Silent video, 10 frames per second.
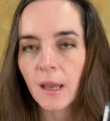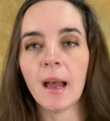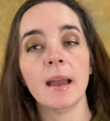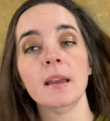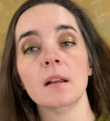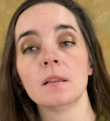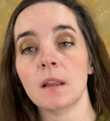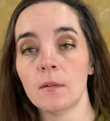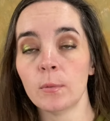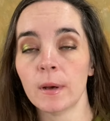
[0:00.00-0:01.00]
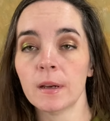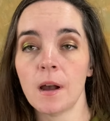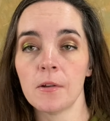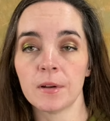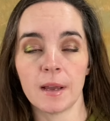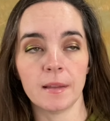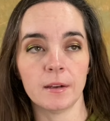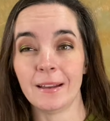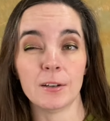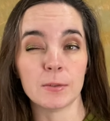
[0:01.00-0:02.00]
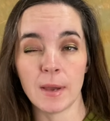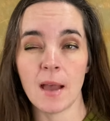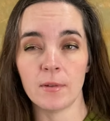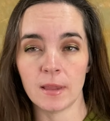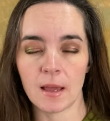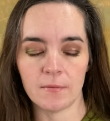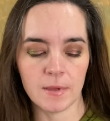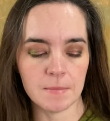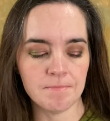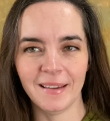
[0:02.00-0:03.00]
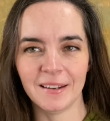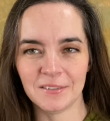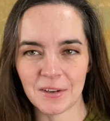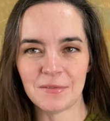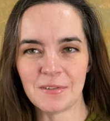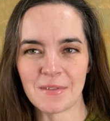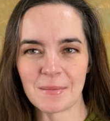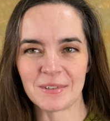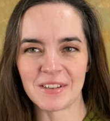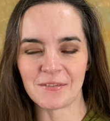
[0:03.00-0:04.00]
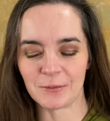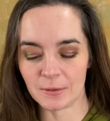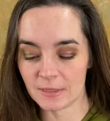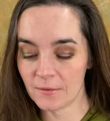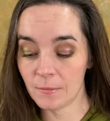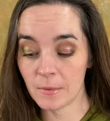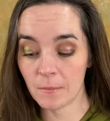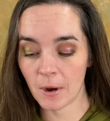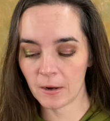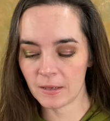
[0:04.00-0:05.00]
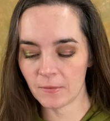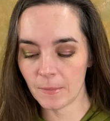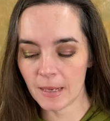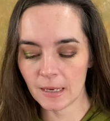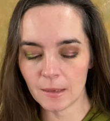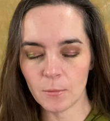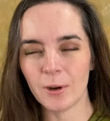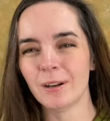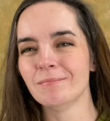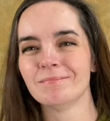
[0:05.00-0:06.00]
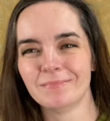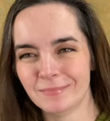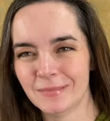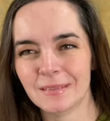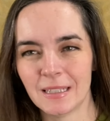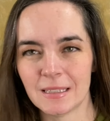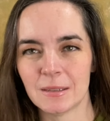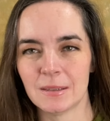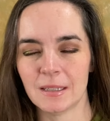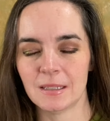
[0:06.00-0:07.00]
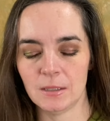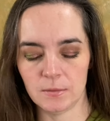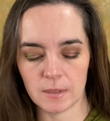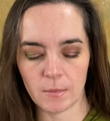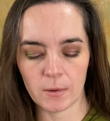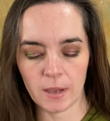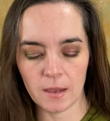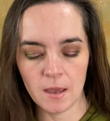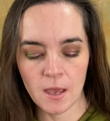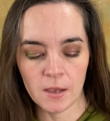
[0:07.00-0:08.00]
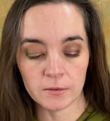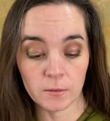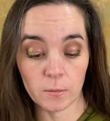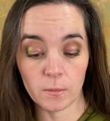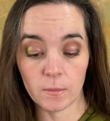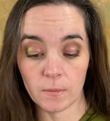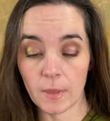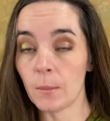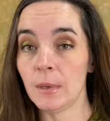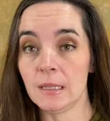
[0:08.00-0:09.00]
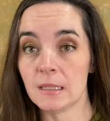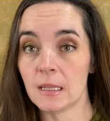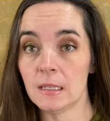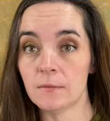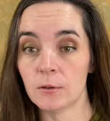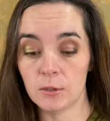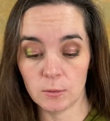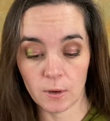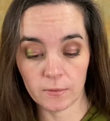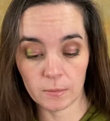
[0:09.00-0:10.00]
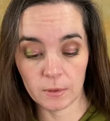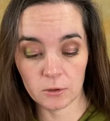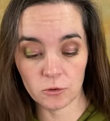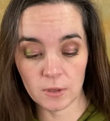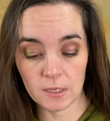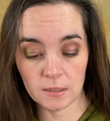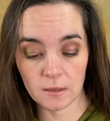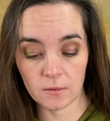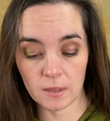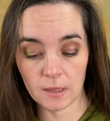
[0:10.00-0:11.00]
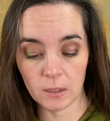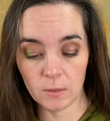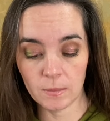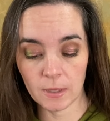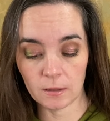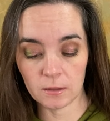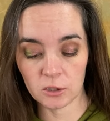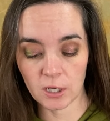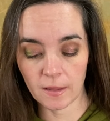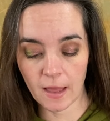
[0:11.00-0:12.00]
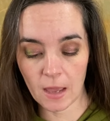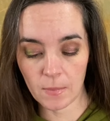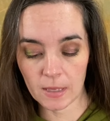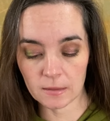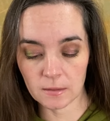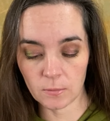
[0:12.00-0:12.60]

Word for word: I love wearing colored eyeliner, so I have a lot of them, and a few of them are several. Some of them aren't even made anymore. Let's let's use them, okay? So that being said, these first two are from Catrice. They're the Liquid Metal Gel Eye Pencil.